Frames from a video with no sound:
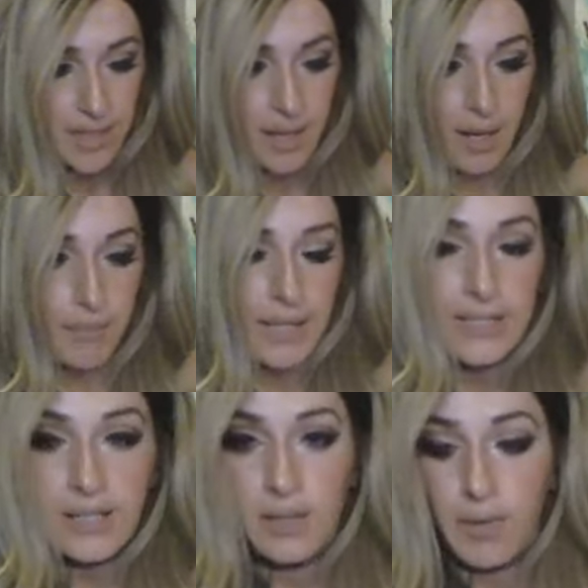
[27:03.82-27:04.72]
and
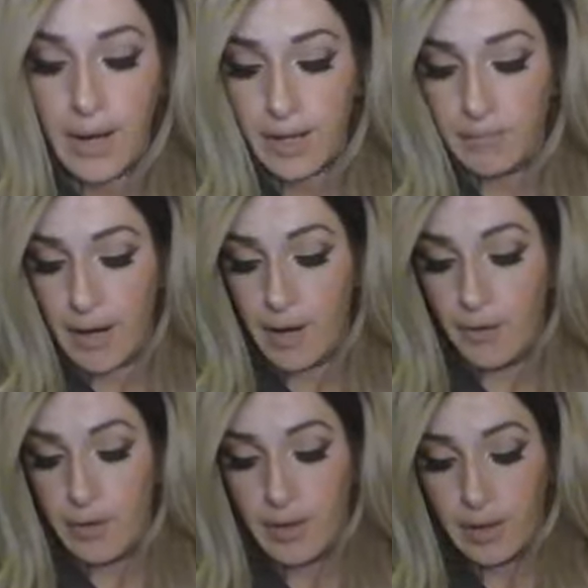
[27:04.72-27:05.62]
basically renting them out
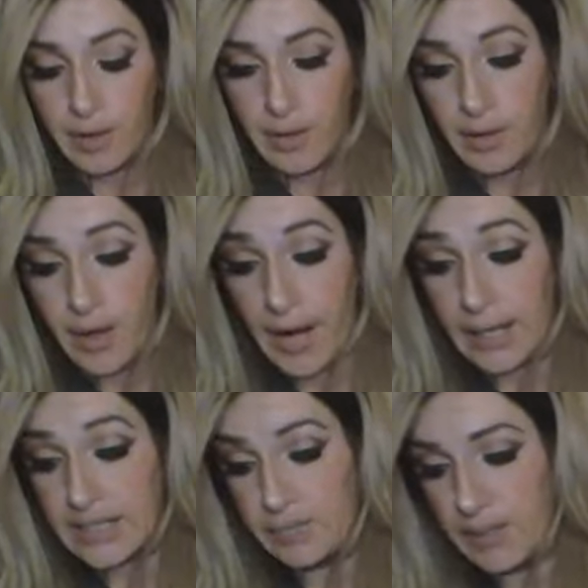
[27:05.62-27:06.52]
at
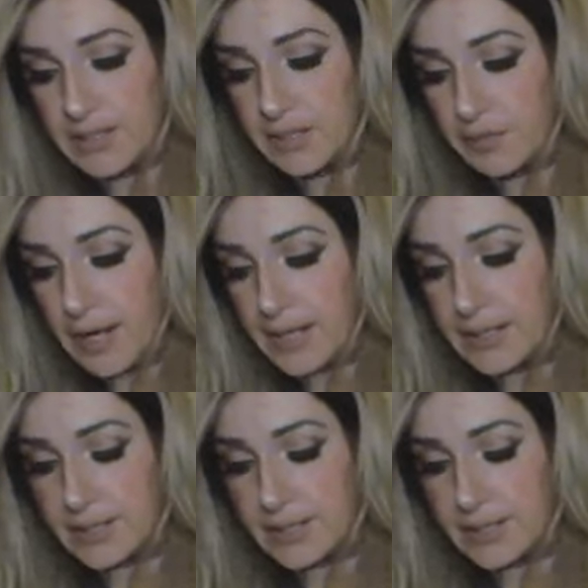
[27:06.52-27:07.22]
expensive rates